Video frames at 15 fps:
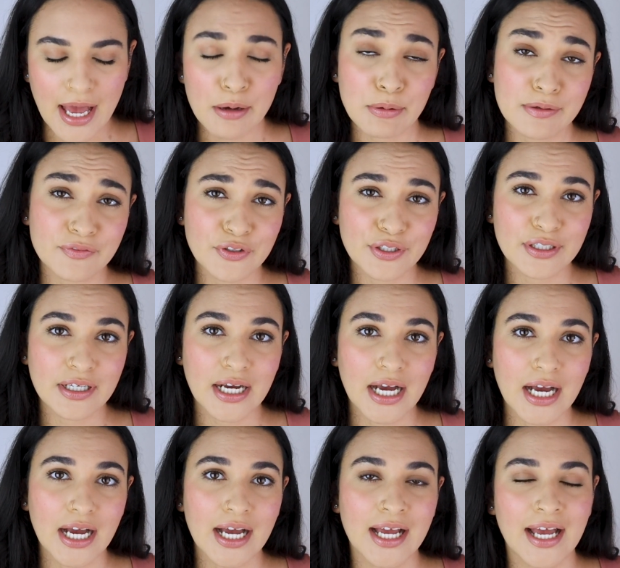However,
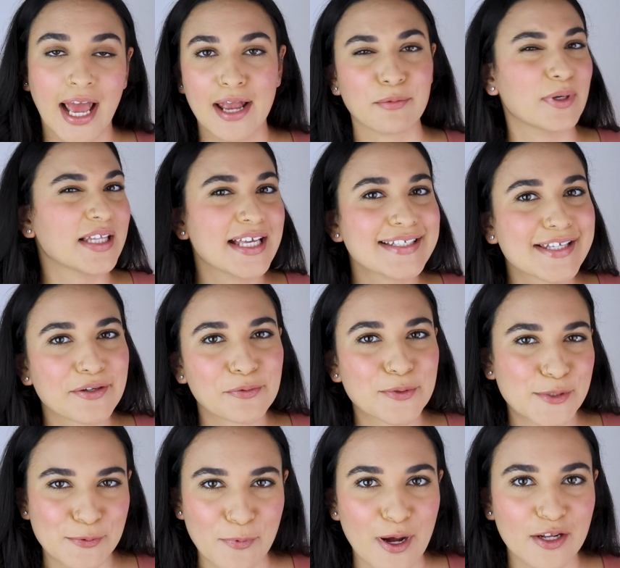I realized I
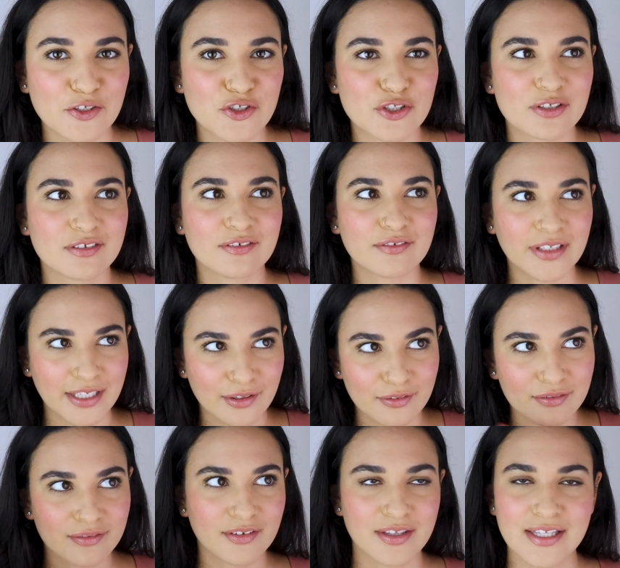don't swatch like
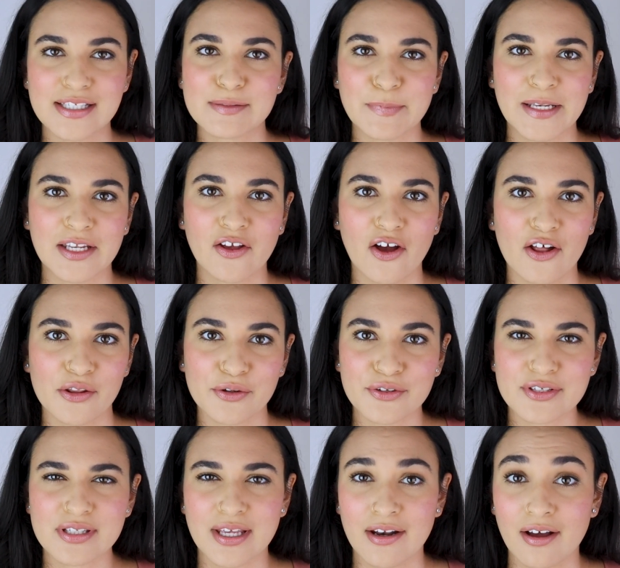this many
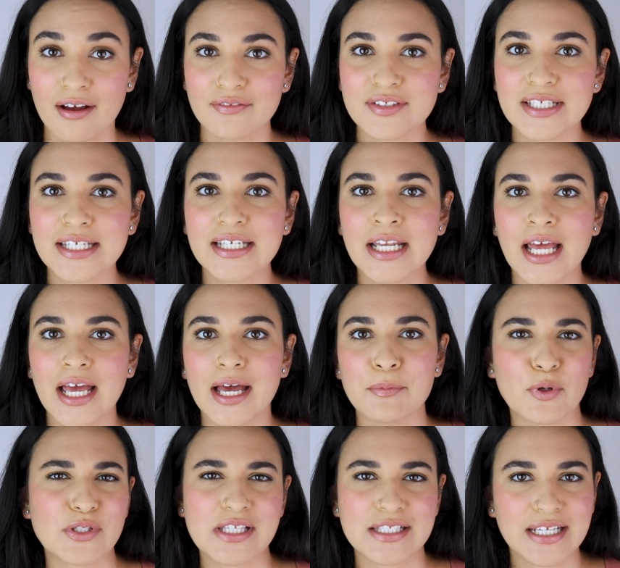colors that often, and
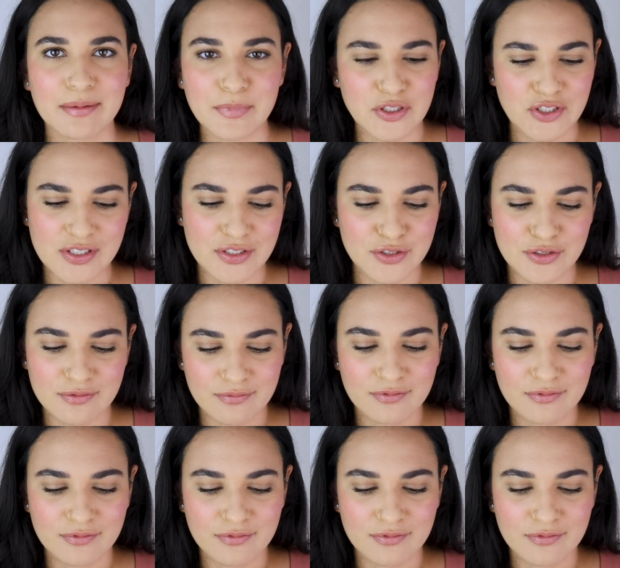most of the time I just